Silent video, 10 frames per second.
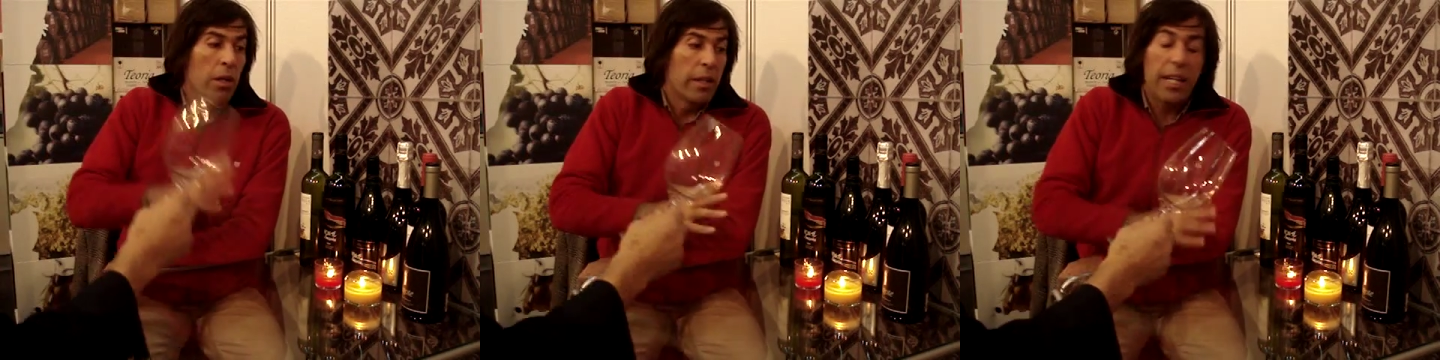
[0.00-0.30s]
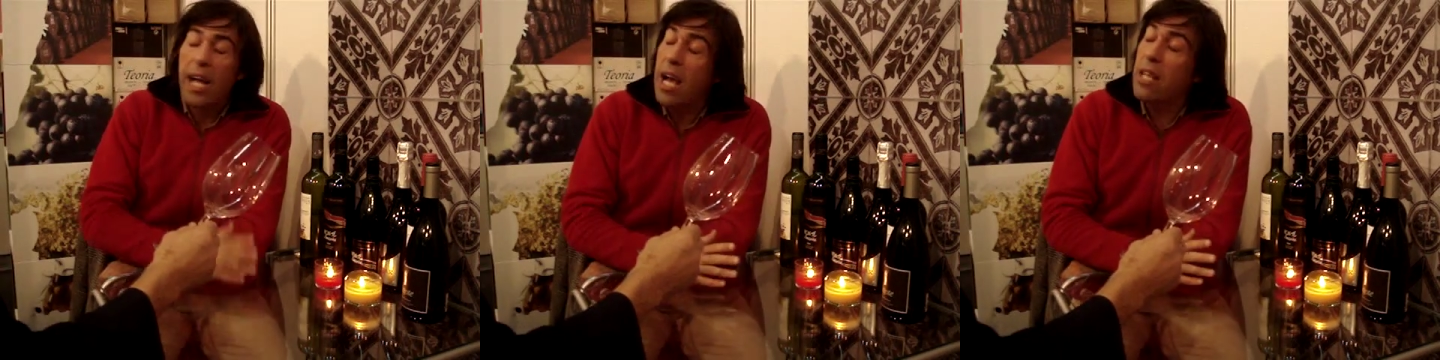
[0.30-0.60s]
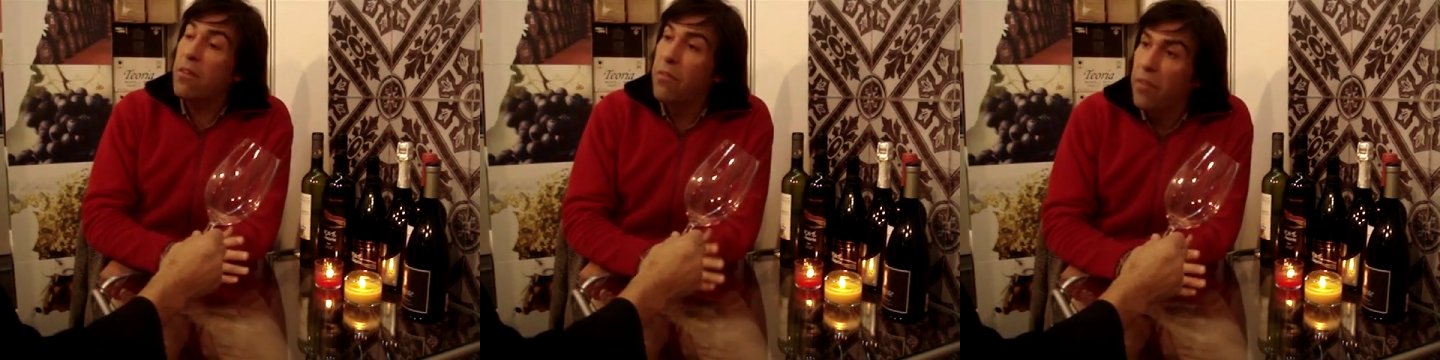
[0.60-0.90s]
The
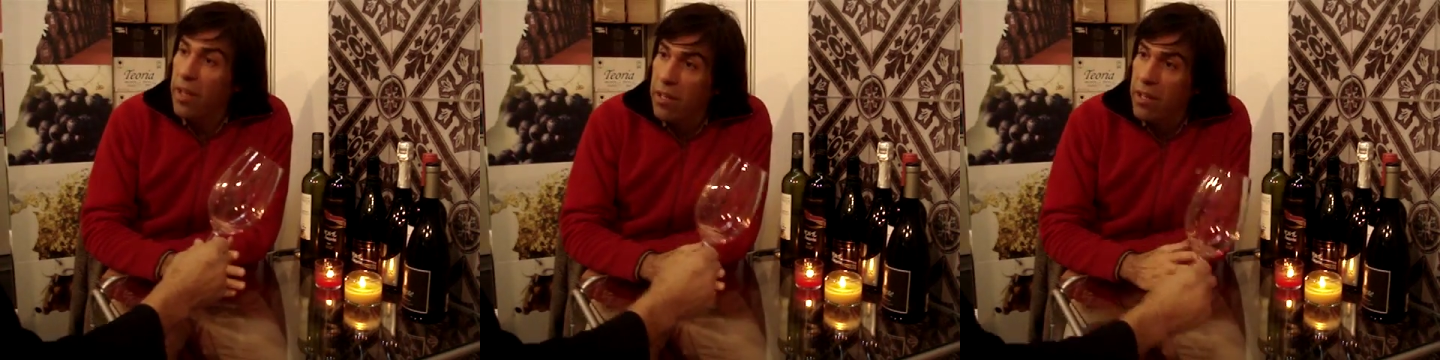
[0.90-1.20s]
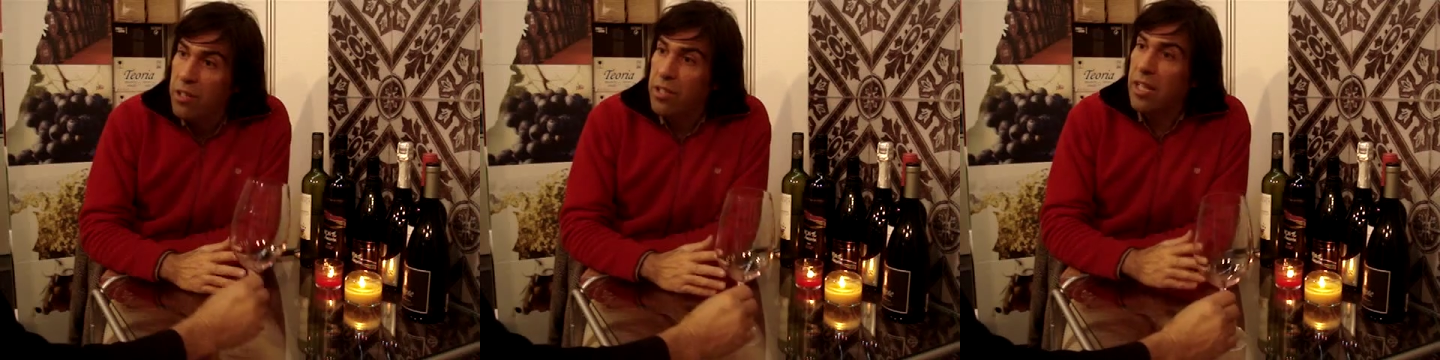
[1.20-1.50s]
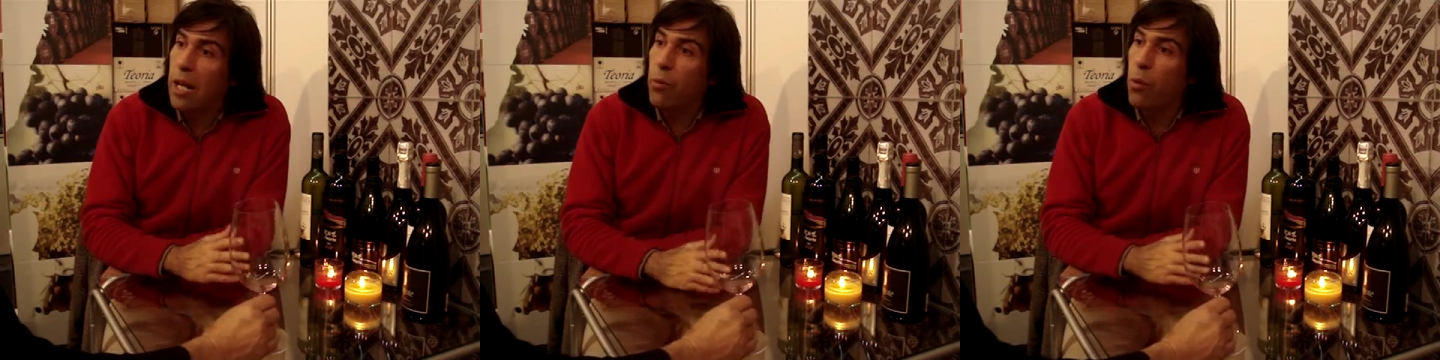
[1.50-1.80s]
kind of vineyards
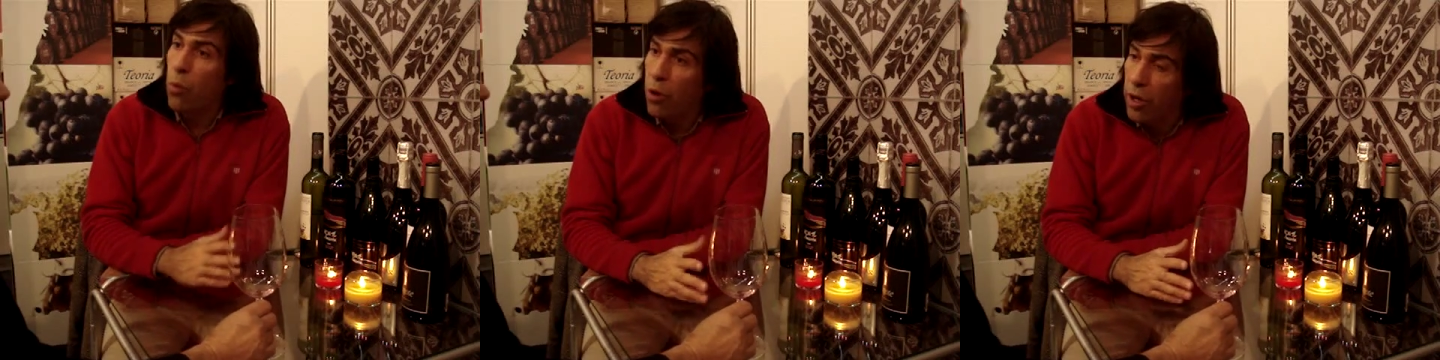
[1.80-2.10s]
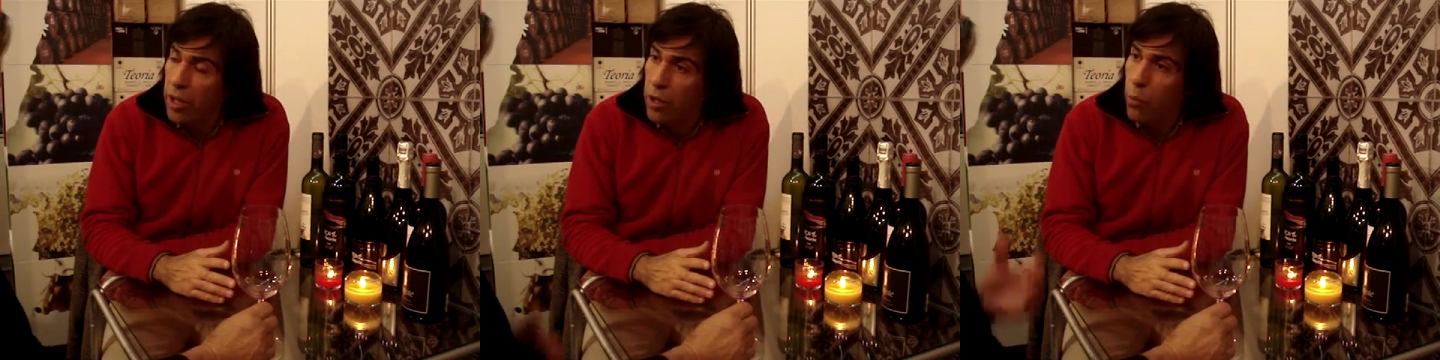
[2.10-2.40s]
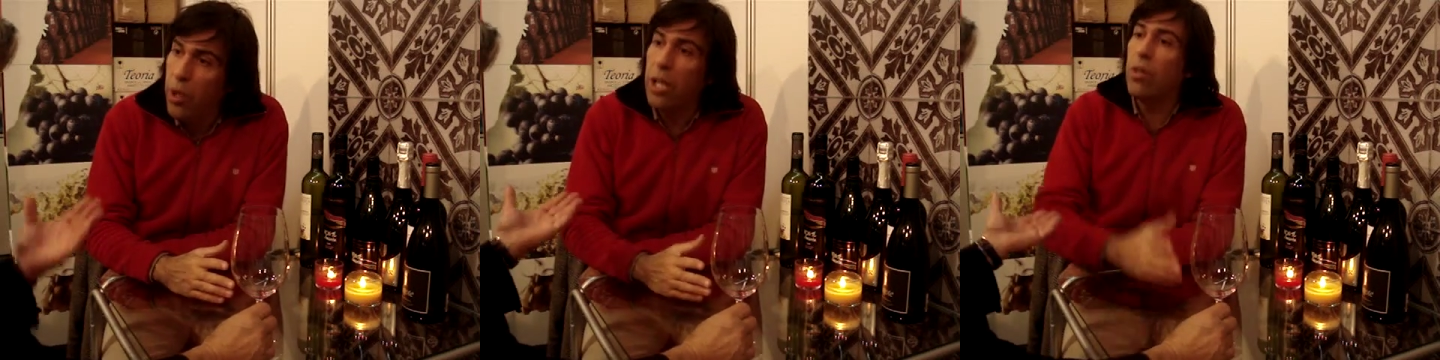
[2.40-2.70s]
that we work,
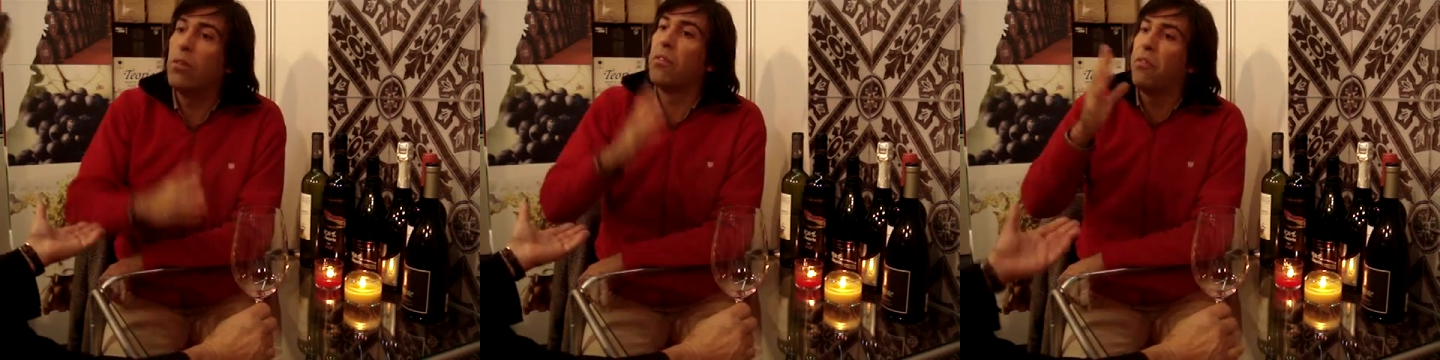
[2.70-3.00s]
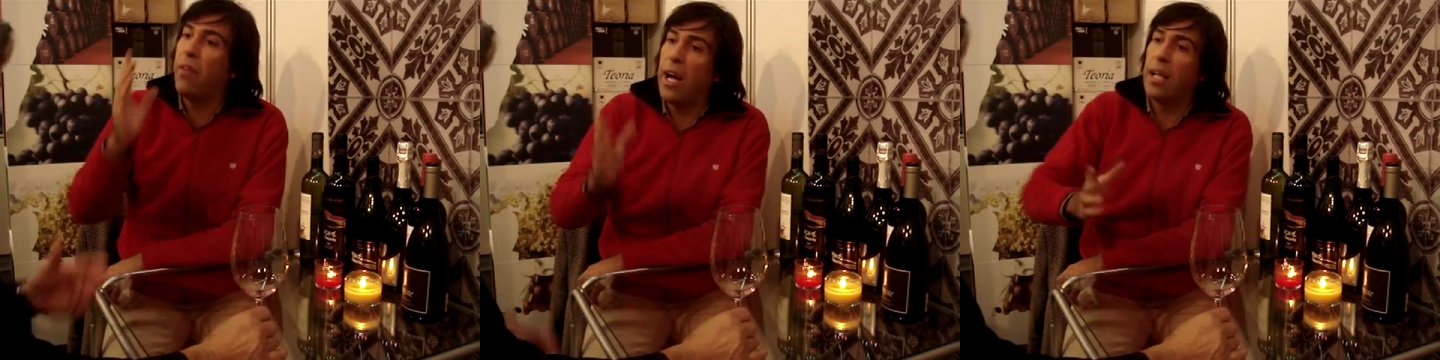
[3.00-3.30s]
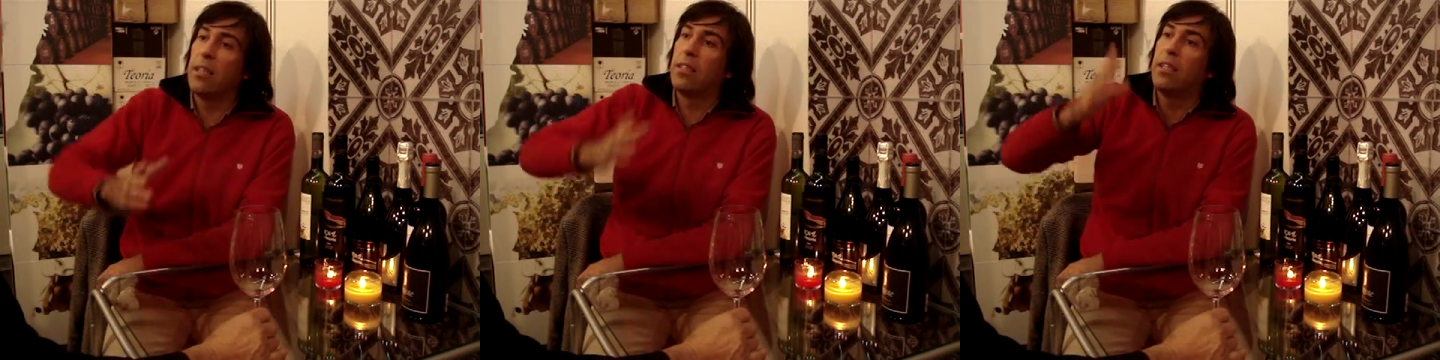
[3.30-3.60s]
we don't
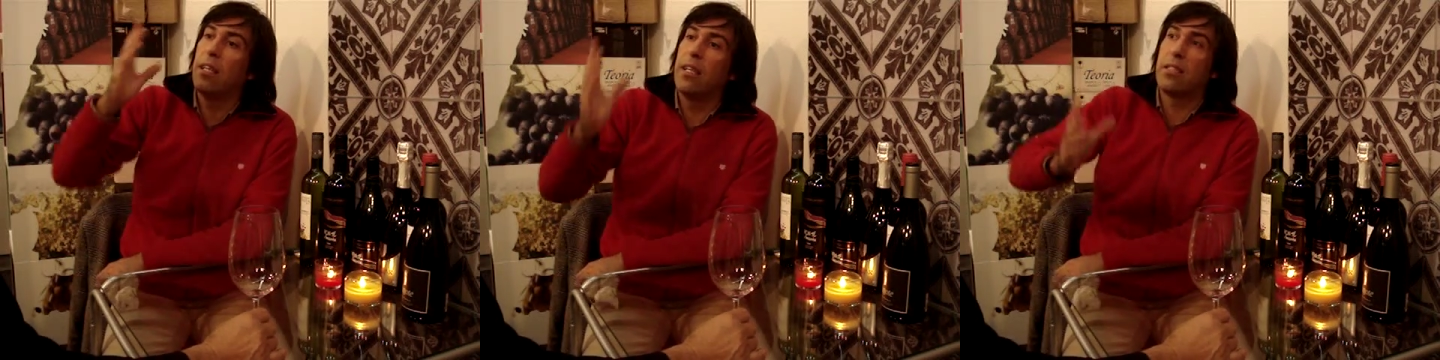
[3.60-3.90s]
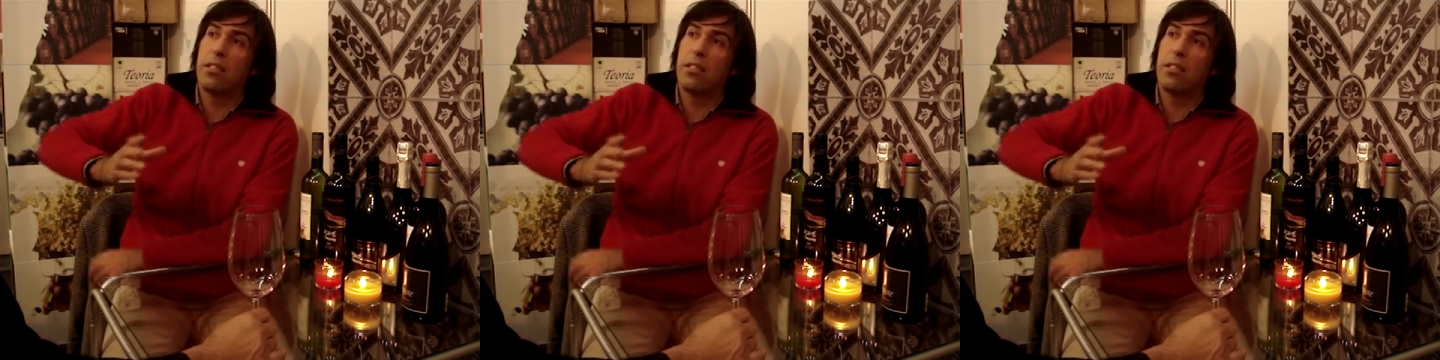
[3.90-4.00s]
find this.